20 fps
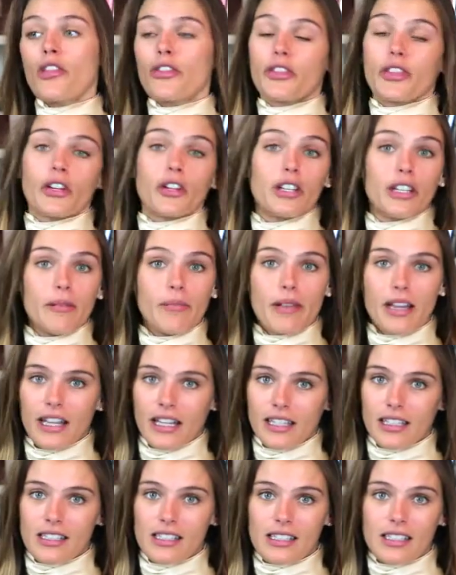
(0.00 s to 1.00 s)
30
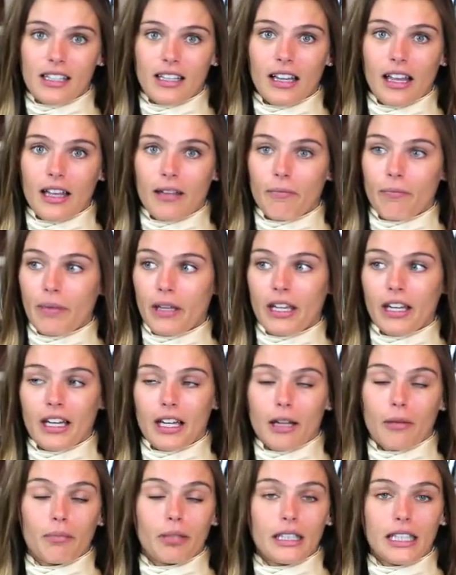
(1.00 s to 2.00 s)
minutes to like be in
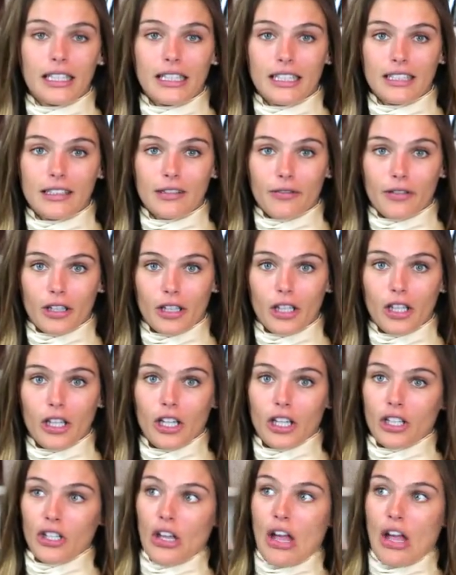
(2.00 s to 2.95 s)
a completely different look.